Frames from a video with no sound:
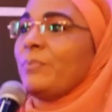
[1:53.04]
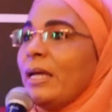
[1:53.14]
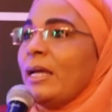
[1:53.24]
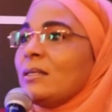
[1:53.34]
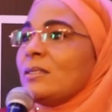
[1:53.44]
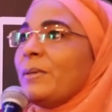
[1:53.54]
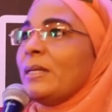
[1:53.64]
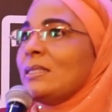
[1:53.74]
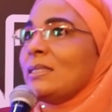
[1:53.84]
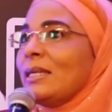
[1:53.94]
my
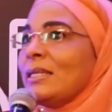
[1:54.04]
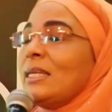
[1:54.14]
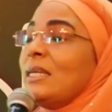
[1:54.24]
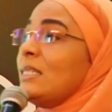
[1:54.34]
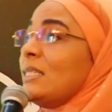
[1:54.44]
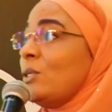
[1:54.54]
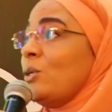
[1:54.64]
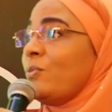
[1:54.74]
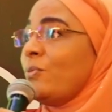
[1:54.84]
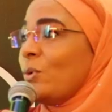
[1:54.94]
husband said he didn't
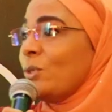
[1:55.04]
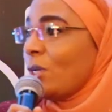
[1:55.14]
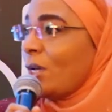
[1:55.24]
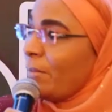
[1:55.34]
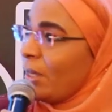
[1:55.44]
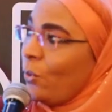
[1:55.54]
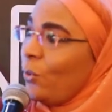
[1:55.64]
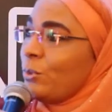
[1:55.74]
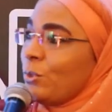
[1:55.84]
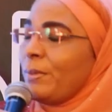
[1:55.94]
look forward to coming
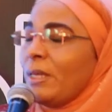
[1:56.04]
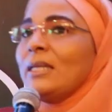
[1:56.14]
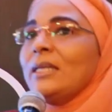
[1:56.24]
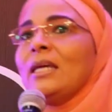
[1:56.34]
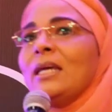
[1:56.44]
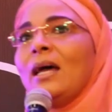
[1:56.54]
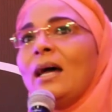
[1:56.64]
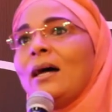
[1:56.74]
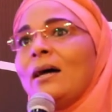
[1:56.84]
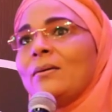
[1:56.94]
home to me.
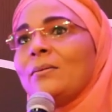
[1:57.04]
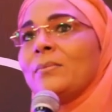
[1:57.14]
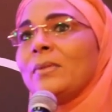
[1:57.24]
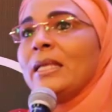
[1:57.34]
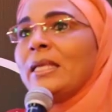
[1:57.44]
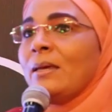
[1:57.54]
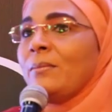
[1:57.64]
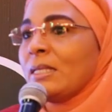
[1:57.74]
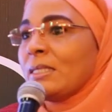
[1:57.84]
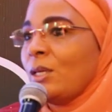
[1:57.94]
It
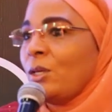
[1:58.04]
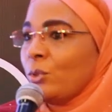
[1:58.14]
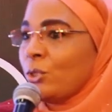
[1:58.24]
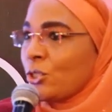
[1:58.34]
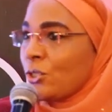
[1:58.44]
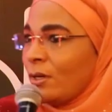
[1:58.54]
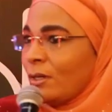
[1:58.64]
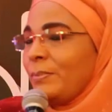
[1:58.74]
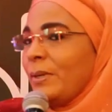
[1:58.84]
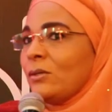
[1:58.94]
came as a huge
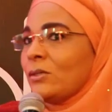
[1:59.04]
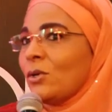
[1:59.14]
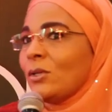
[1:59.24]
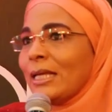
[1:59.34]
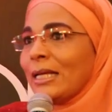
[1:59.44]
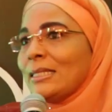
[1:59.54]
shock because all that